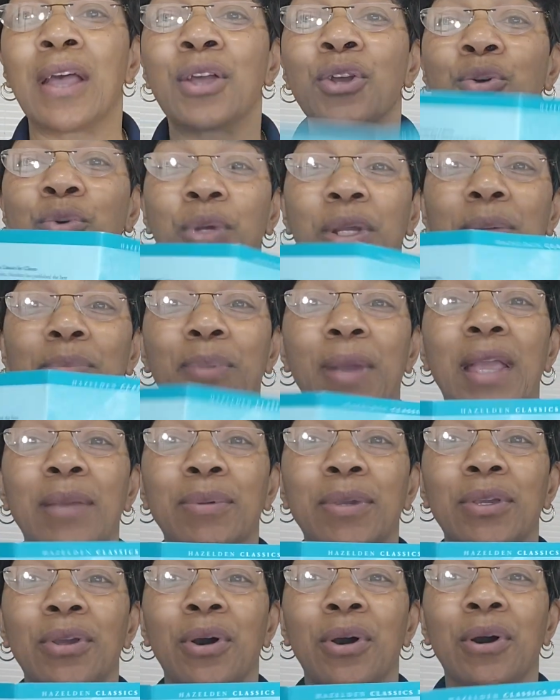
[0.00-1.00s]
Queen
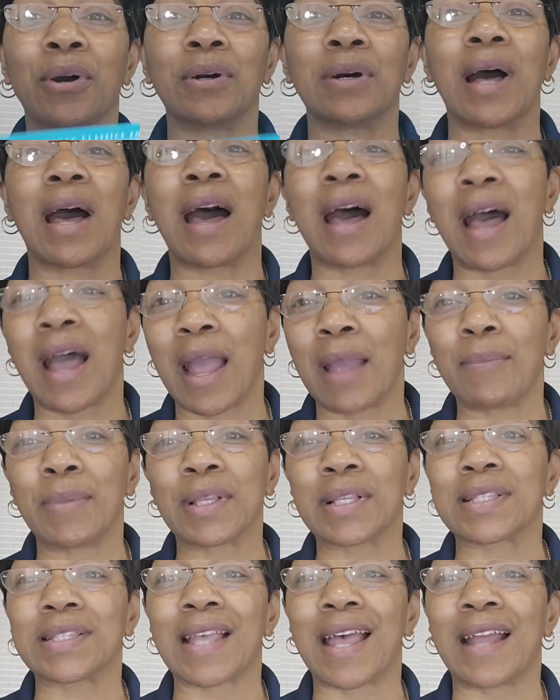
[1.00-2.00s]
baby, y'all, I'm
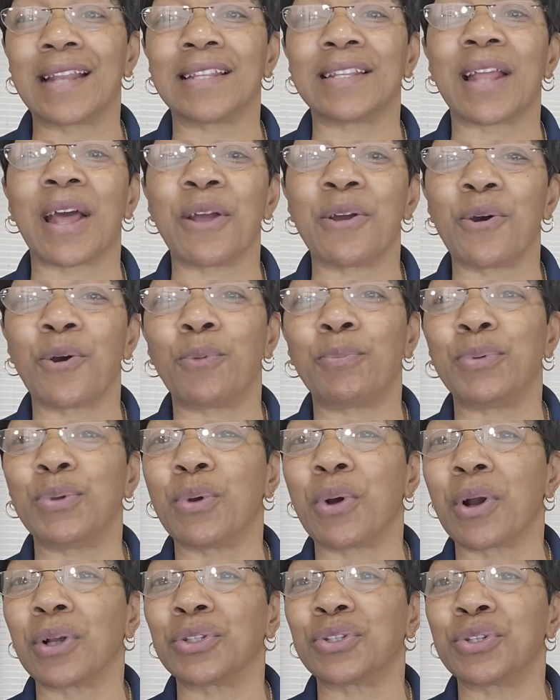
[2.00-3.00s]
excited. I hope
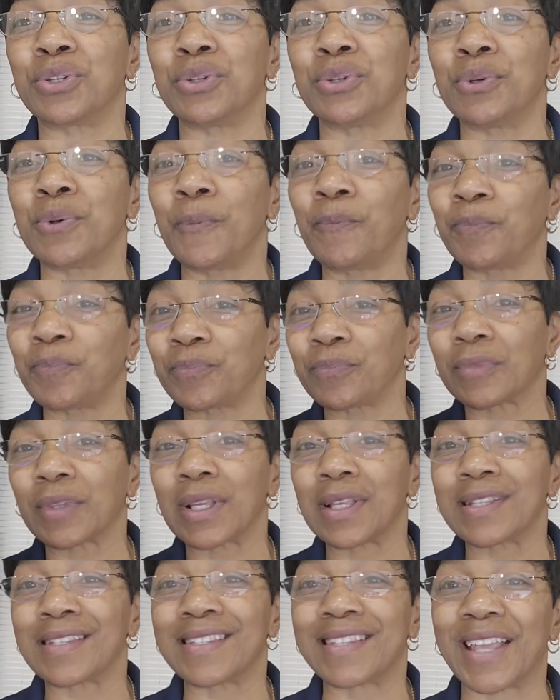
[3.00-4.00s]
you are too.
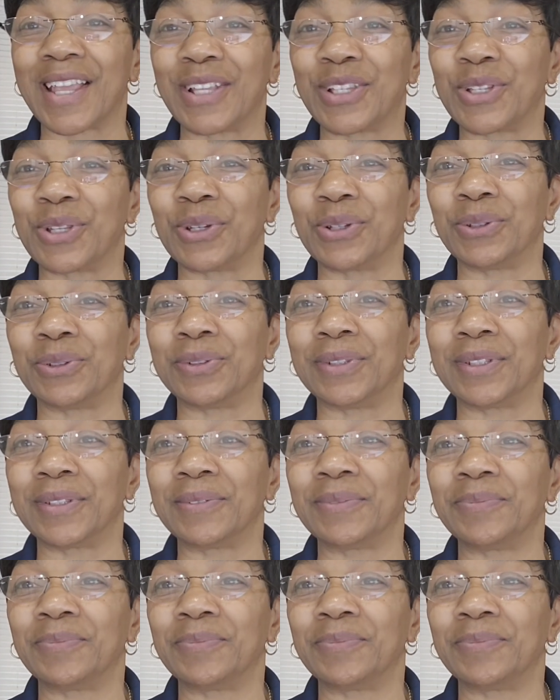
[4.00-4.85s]
Stay tuned.